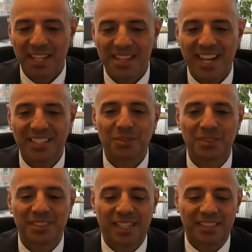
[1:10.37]
And
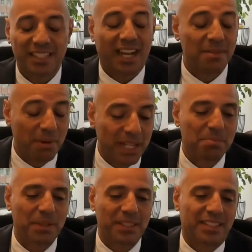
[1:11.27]
that's, in my
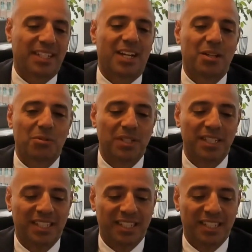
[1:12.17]
opinion, how